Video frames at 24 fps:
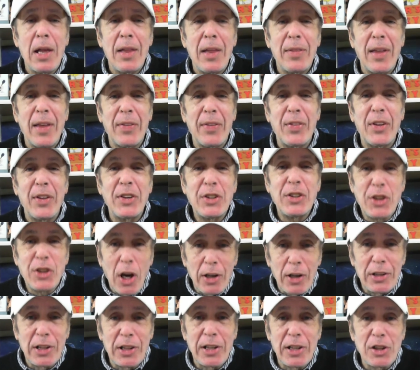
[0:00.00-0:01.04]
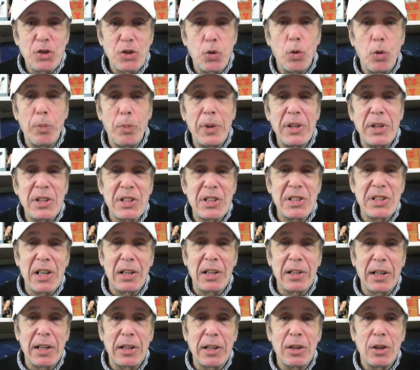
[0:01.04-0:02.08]
that the Dudleys will be
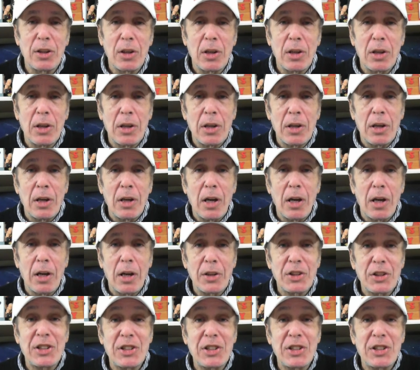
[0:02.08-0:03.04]
celebrating, not